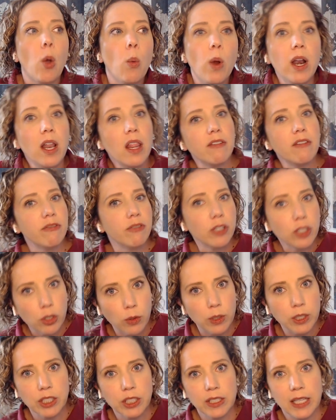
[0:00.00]
one of the
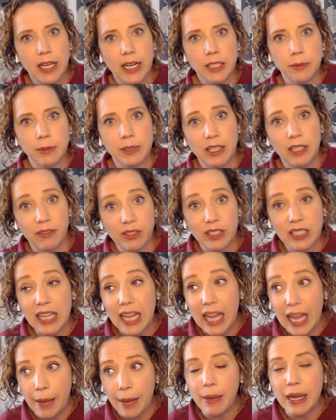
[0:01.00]
first questions I ask myself
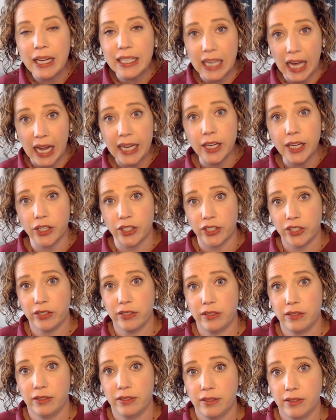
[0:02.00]
is, am I tired?